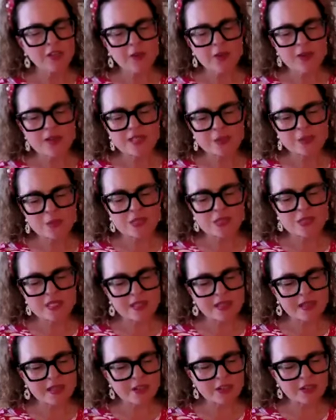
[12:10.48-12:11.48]
know as i was
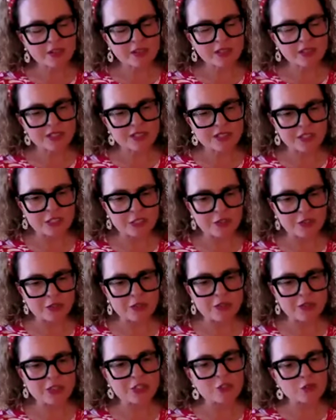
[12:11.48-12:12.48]
sitting here listening to you
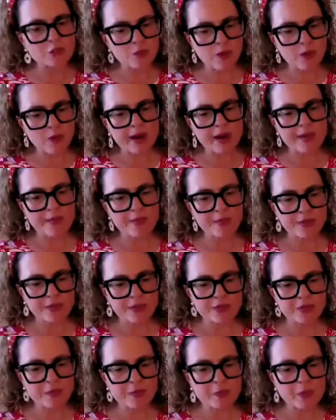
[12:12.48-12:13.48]
describe
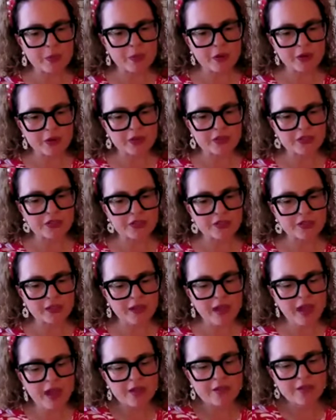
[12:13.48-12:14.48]
these books
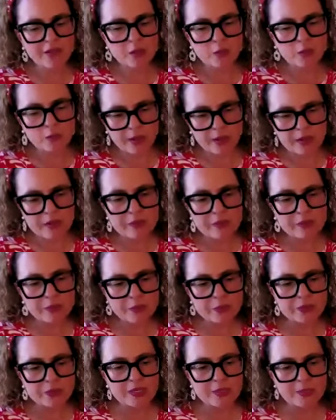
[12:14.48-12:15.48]
and having read
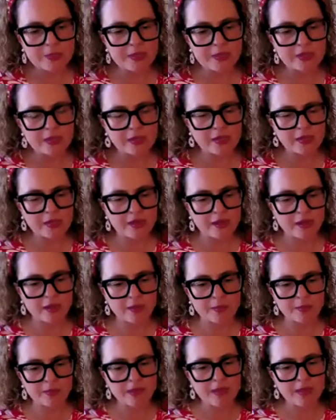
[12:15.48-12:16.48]
through some of the
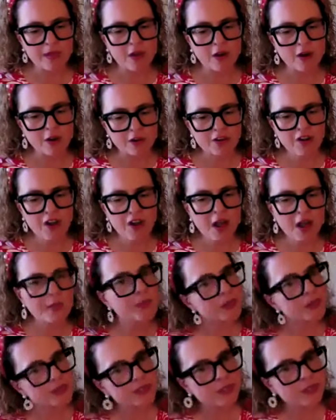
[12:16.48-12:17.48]
um, art
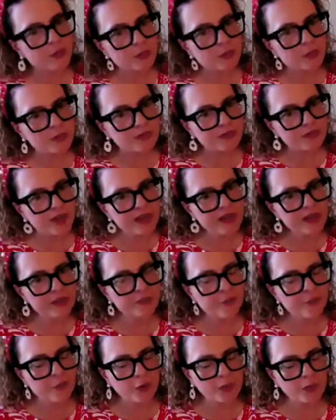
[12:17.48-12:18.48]
copies that you
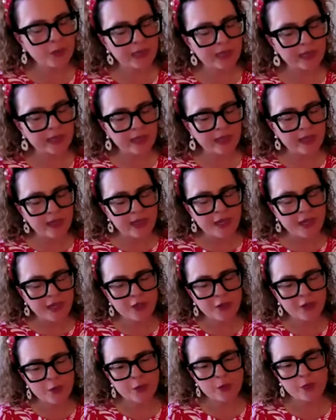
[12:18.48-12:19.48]
provided for me you
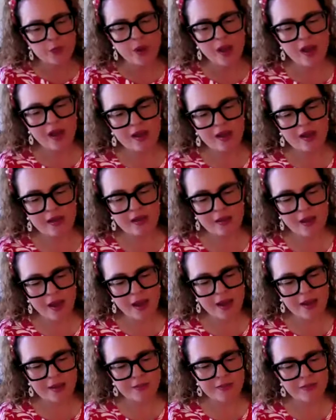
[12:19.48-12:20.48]
know
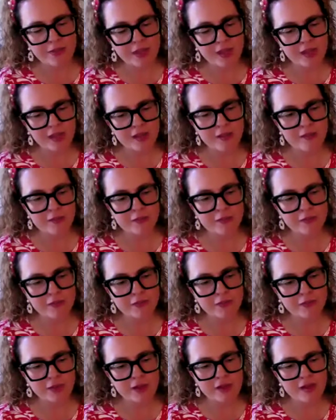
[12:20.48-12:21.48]
i think of
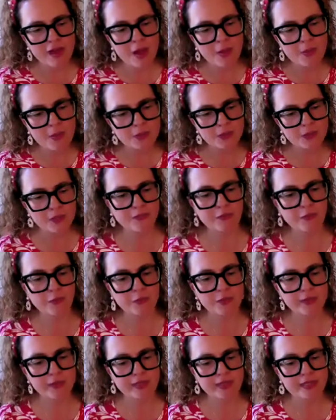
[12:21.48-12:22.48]
a couple
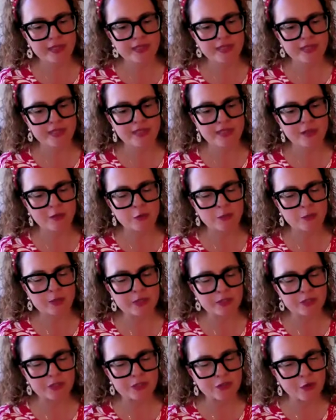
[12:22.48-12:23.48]
different places they would
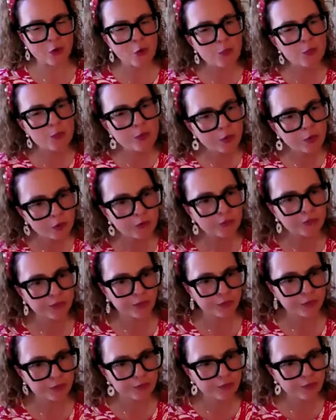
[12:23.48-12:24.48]
be so
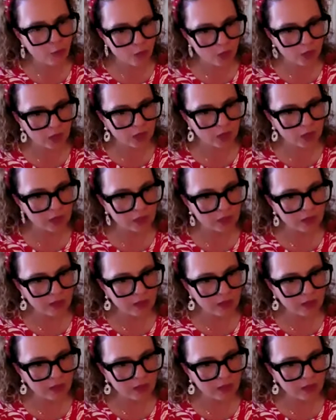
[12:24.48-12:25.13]
perfect for